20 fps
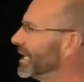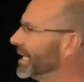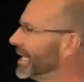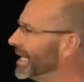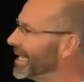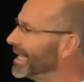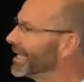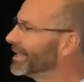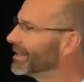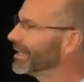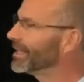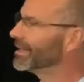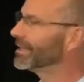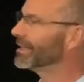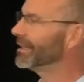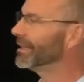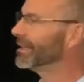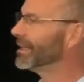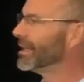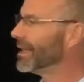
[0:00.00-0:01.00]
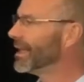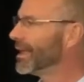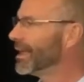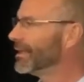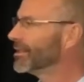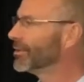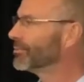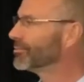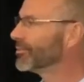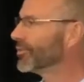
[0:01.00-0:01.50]
here that
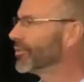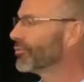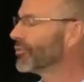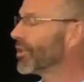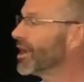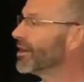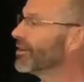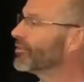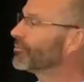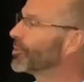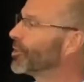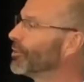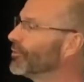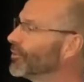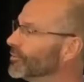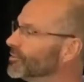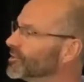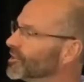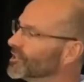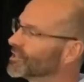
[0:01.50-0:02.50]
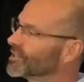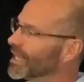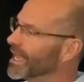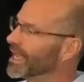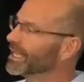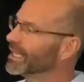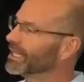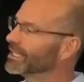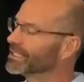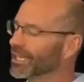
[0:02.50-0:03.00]
the writer of Proverbs is
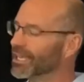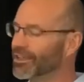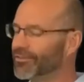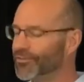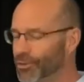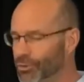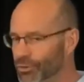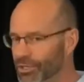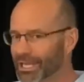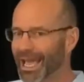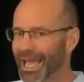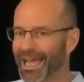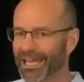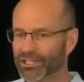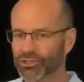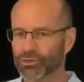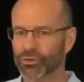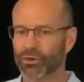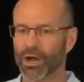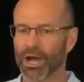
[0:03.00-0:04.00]
saying is if you guard your